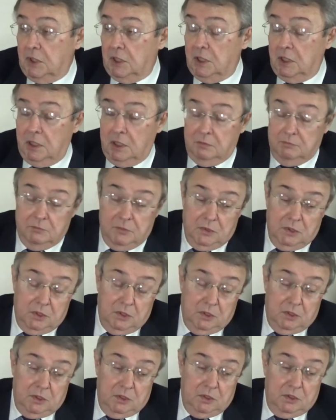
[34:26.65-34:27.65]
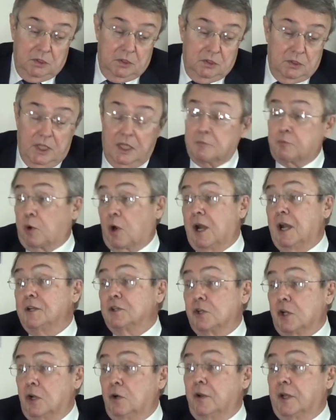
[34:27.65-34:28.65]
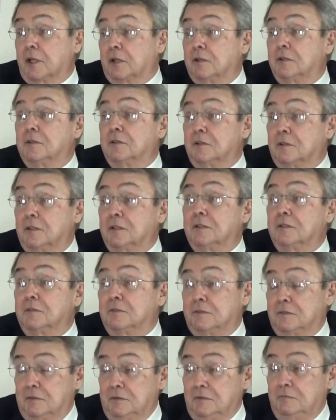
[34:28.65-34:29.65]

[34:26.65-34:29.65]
uh, take pride in knowing. Yeah.